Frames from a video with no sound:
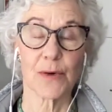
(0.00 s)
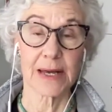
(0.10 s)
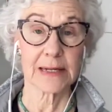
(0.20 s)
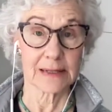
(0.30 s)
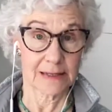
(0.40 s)

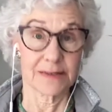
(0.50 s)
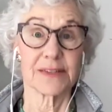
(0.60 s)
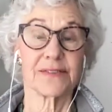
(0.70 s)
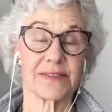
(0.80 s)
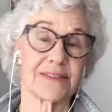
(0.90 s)
And
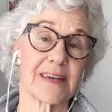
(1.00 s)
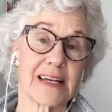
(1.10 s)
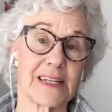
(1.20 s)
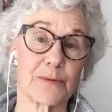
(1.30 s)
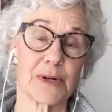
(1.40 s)
this is
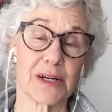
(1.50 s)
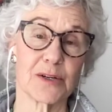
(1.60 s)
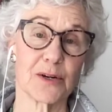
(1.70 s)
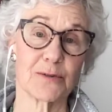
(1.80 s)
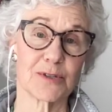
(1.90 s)
exactly what I
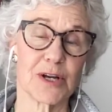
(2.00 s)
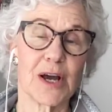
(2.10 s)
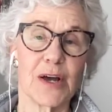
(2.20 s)
coach.